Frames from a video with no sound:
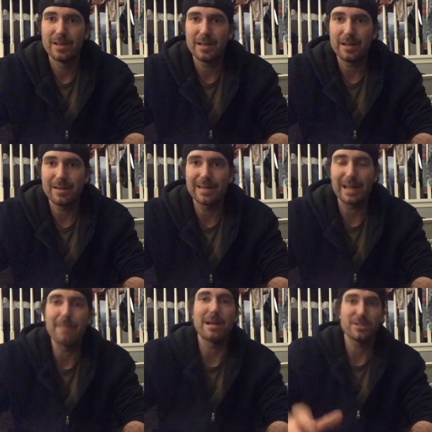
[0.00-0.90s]
You know, like,
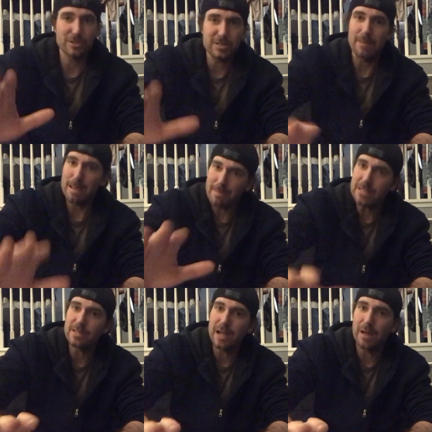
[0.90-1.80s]
I seriously, I may
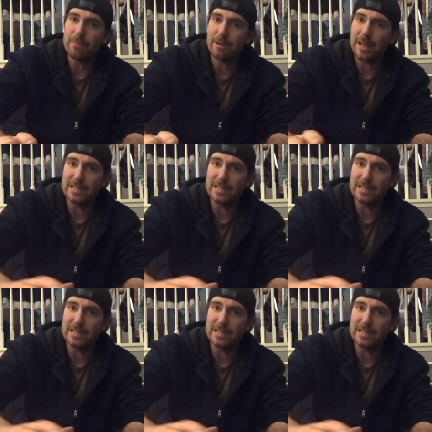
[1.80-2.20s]
mess it up, right?